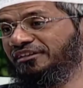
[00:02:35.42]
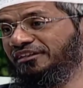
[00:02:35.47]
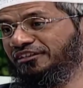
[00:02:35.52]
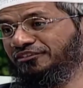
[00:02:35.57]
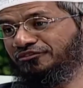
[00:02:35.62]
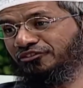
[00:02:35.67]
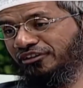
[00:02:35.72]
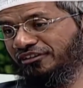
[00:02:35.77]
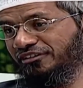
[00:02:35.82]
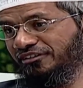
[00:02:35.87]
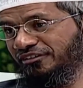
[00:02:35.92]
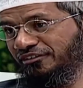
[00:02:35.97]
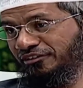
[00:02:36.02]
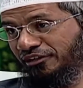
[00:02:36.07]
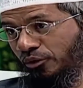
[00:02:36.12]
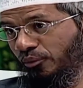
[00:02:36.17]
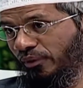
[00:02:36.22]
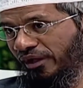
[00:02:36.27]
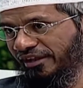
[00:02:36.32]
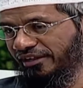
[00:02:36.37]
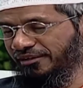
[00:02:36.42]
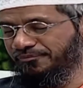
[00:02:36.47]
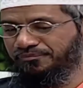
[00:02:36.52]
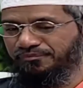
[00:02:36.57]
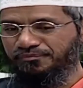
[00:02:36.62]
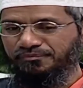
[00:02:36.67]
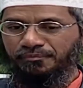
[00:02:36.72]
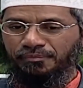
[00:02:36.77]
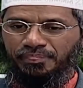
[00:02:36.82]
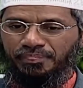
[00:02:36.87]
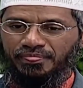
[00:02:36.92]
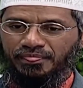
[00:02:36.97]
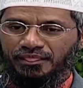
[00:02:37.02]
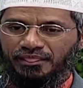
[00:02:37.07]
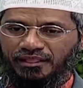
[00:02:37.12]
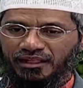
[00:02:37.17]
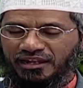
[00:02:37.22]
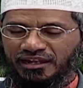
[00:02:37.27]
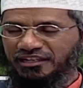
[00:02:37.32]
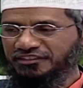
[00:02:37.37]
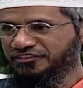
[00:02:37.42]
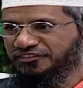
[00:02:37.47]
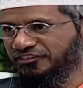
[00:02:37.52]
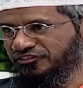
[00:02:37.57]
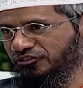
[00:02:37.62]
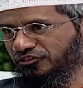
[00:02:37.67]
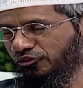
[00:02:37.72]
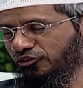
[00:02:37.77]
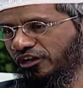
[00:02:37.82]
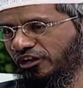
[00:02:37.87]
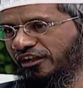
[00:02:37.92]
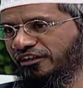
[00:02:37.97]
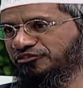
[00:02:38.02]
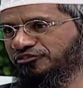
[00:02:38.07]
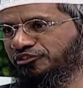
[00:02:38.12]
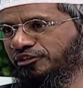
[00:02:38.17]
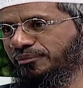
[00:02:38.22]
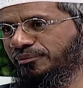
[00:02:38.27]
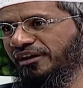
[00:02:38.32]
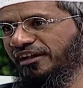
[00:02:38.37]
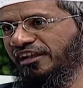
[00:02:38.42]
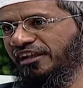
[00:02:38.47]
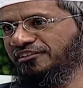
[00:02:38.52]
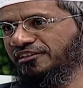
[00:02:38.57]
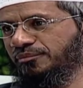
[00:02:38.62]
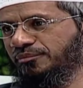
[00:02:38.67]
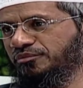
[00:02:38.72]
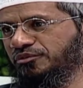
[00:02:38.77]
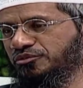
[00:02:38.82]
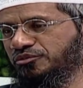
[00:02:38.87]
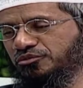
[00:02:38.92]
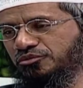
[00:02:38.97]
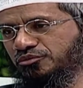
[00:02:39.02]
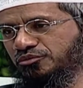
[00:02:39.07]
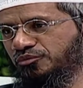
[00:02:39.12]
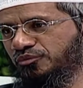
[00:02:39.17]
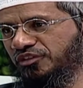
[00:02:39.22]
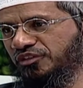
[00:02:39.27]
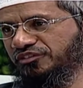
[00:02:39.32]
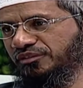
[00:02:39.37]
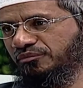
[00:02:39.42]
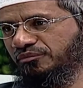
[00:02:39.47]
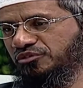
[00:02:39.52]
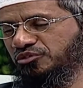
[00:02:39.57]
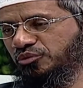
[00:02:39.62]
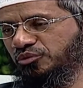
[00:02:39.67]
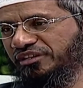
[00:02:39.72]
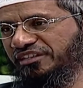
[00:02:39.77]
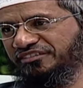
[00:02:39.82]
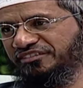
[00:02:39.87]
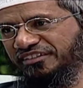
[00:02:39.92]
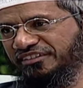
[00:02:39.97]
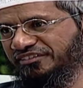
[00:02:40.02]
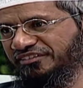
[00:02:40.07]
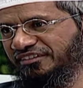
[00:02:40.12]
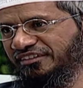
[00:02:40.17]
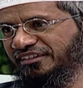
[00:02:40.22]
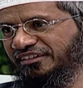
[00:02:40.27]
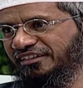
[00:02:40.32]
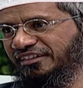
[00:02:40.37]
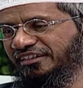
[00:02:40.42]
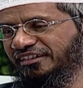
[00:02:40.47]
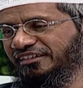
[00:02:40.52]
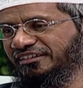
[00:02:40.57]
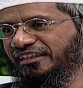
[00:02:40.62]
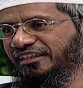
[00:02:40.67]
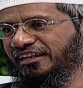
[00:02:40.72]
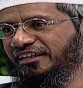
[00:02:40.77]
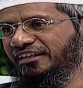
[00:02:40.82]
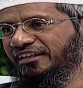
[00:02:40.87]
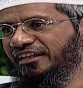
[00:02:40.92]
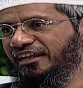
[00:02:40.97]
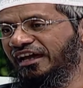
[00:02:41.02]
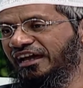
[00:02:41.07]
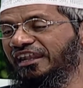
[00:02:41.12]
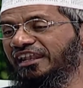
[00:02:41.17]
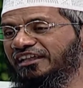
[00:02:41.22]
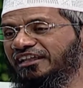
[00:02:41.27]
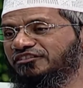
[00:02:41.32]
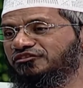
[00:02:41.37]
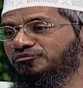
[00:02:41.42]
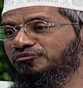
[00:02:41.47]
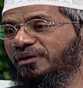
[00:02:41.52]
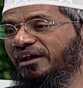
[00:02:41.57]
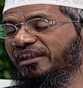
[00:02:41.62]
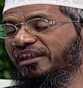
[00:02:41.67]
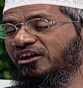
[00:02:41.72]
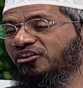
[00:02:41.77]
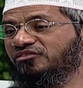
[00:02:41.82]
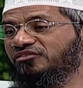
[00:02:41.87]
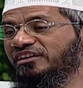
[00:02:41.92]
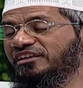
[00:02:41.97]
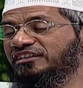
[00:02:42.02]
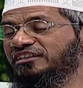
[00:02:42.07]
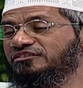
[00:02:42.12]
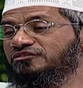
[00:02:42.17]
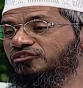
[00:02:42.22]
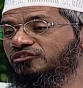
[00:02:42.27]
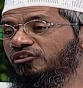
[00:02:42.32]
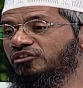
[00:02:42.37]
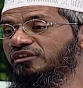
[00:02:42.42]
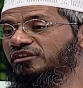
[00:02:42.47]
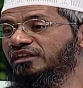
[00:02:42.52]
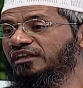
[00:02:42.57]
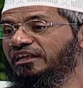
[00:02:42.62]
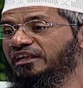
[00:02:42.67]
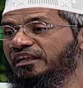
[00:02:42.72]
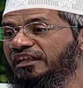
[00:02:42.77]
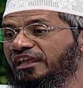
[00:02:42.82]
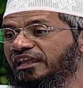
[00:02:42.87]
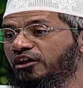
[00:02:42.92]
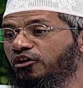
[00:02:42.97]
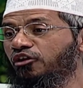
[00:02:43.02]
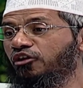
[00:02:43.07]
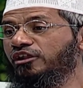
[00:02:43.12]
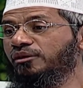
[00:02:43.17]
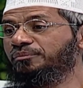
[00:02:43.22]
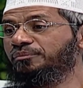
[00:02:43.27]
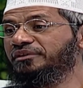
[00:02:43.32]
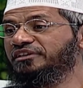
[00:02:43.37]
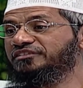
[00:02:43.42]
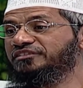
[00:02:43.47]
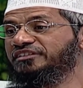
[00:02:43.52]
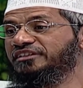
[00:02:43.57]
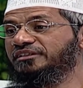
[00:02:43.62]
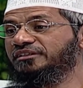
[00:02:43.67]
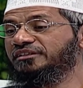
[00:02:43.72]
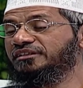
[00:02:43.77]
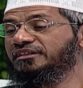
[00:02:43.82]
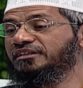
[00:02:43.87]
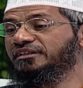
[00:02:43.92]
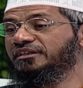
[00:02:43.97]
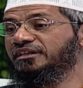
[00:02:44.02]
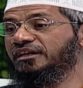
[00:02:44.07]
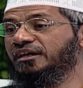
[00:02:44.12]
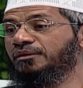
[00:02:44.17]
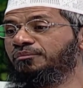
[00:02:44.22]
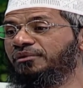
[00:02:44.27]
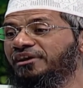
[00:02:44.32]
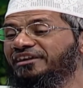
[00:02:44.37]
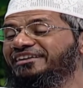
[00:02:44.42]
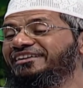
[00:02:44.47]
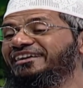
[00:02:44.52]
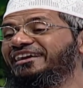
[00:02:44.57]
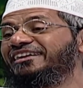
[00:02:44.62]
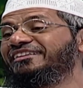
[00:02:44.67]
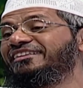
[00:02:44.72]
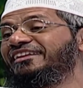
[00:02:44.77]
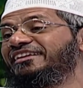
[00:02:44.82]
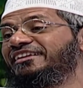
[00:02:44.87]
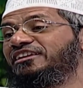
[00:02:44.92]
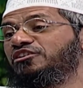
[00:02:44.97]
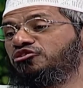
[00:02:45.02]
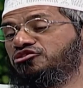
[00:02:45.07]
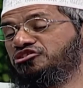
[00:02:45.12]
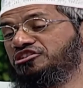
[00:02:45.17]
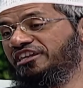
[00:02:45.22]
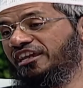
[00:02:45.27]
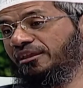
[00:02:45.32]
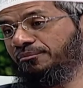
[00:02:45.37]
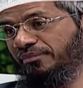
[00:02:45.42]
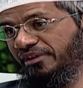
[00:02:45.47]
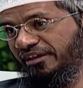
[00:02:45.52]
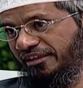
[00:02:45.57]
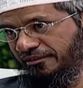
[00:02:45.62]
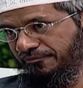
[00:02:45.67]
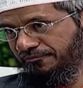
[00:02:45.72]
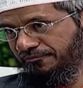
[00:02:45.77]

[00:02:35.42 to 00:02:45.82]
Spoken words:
is not required. Allah says in the Quran, Surah Baqarah chapter 2, verse number 286, that Allah subhanahu wa ta'ala does not lay on a person a burden greater than he or she can bear.